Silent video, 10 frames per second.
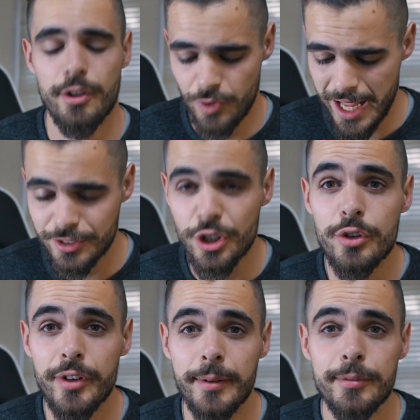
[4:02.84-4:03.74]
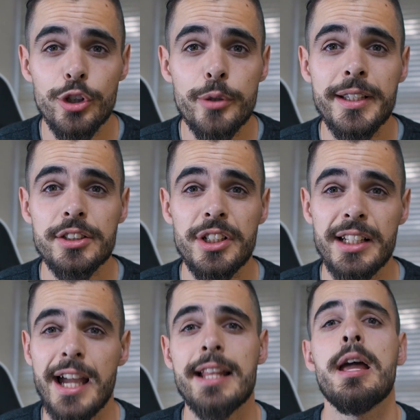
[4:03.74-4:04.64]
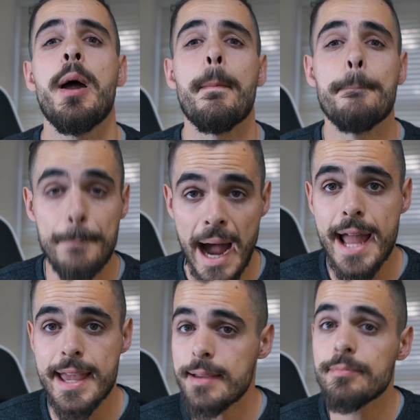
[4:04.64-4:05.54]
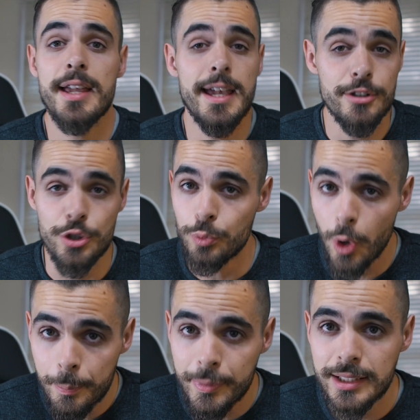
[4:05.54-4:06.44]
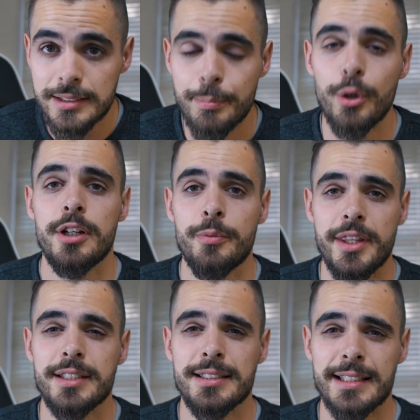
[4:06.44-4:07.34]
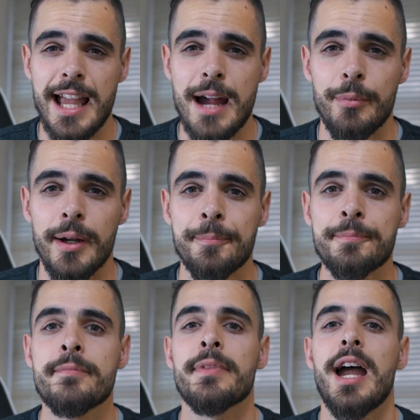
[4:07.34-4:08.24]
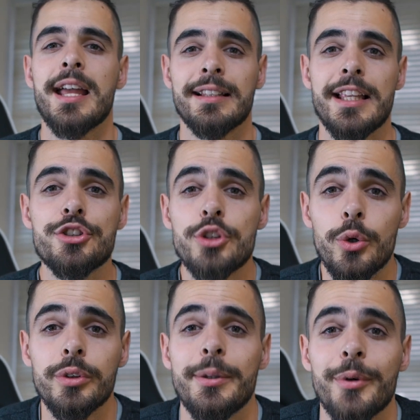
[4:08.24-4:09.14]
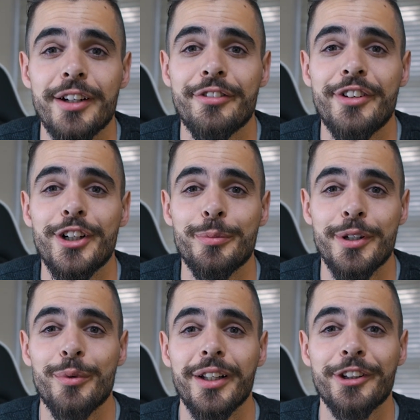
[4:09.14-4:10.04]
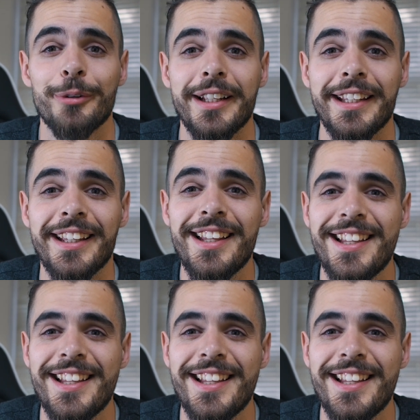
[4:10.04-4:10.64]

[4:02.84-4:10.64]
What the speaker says: rant over. Lumix G9, buy it. You won't be disappointed with this as a camera unless you only want to film in 120.